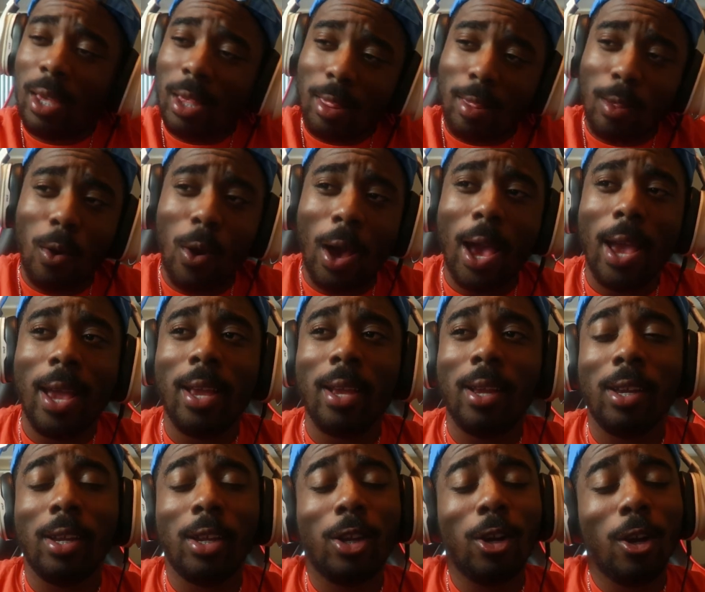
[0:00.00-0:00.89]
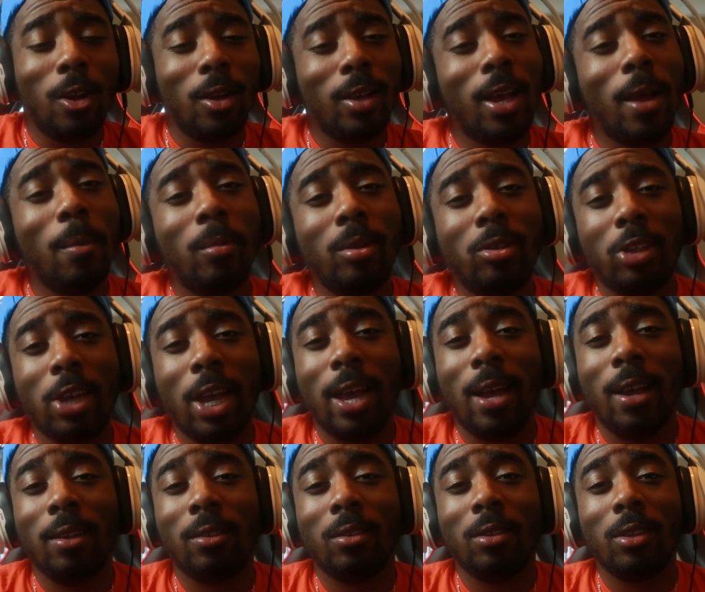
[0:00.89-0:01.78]
And so, hey, Girl Gamer
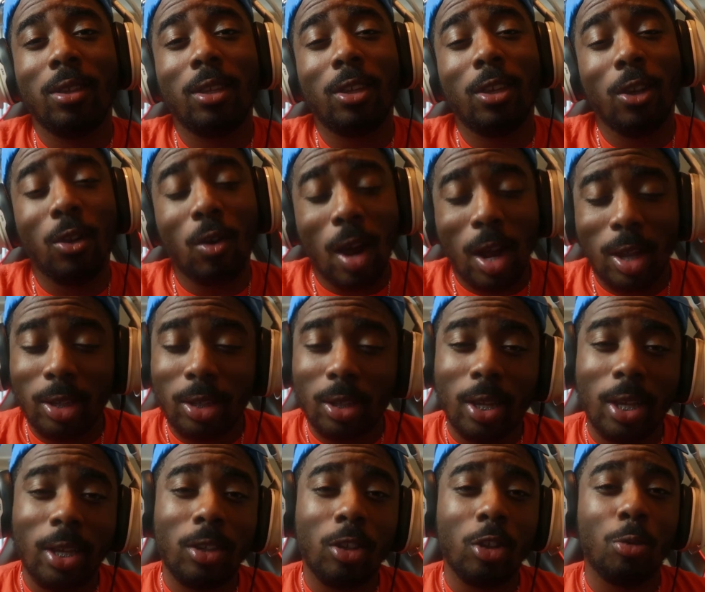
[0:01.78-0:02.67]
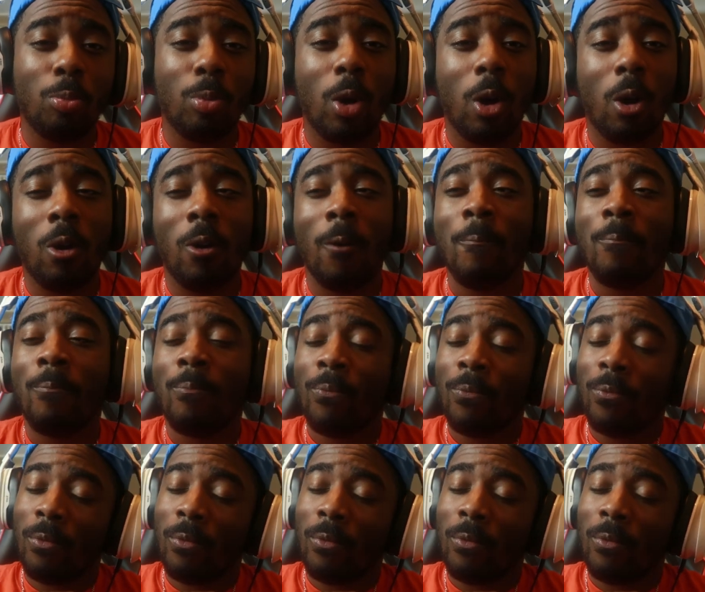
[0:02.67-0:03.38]
Chaz, congratulations, bro,